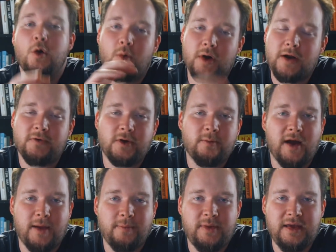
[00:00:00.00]
whatever it
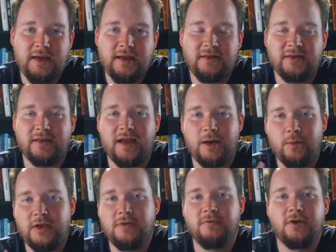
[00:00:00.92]
might be, so that
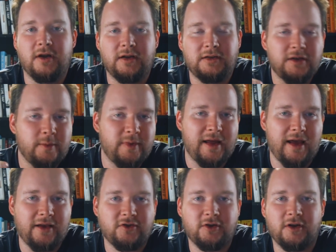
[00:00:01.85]
way you've got a little bit
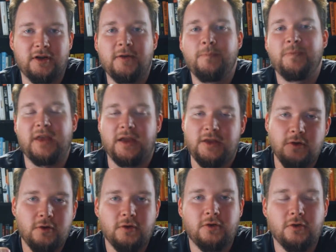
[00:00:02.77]
extra that
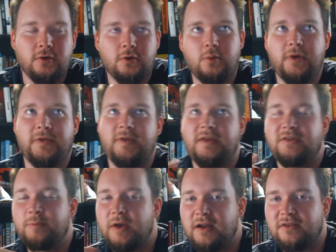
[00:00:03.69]
you can do with the
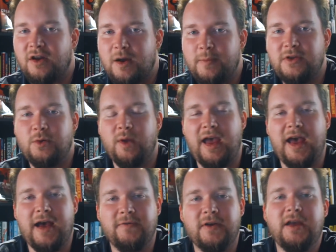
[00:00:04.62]
spare time that you
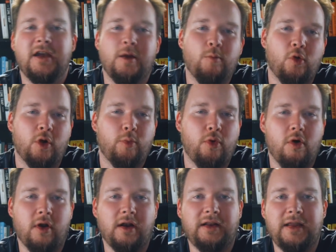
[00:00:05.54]
have, and more
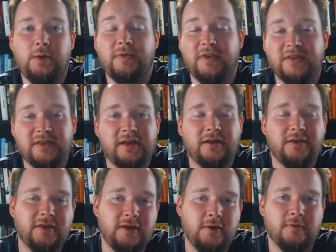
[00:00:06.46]
importantly, with the
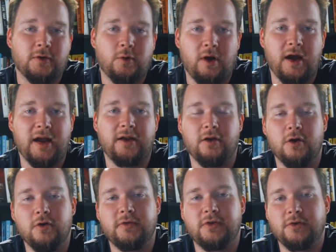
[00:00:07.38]
skills that you've acquired
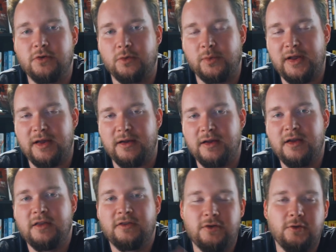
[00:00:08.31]
over your career
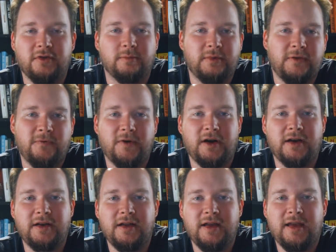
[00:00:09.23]
to do something
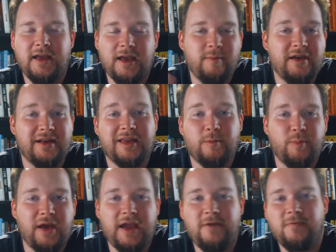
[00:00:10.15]
fun and be able to get
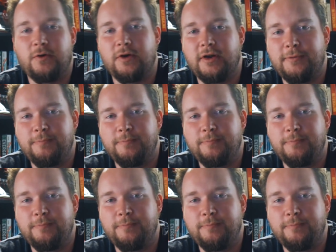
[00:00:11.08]
paid for it.